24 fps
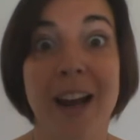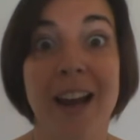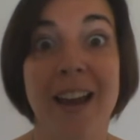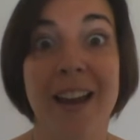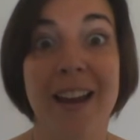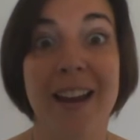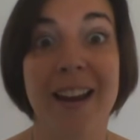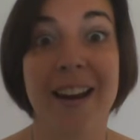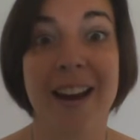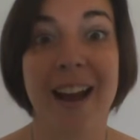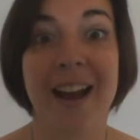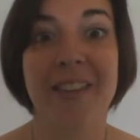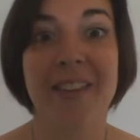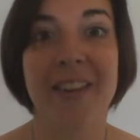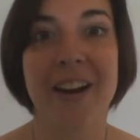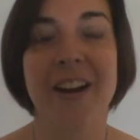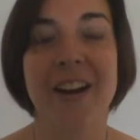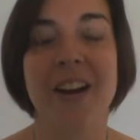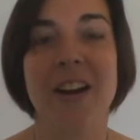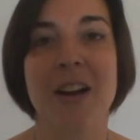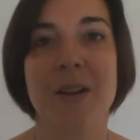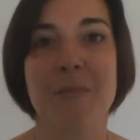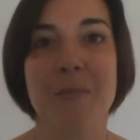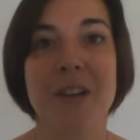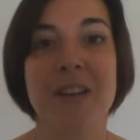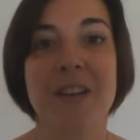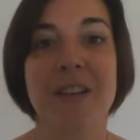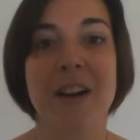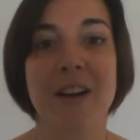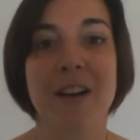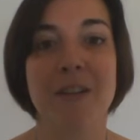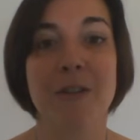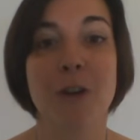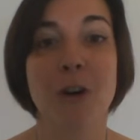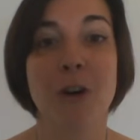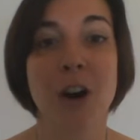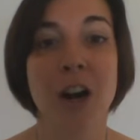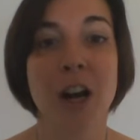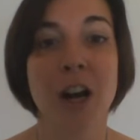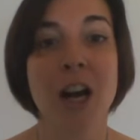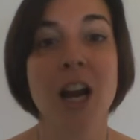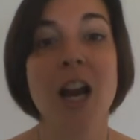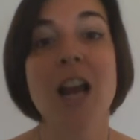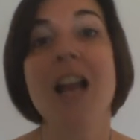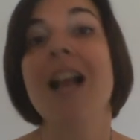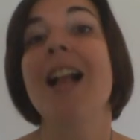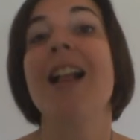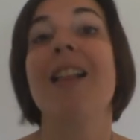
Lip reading: it on there and be there for.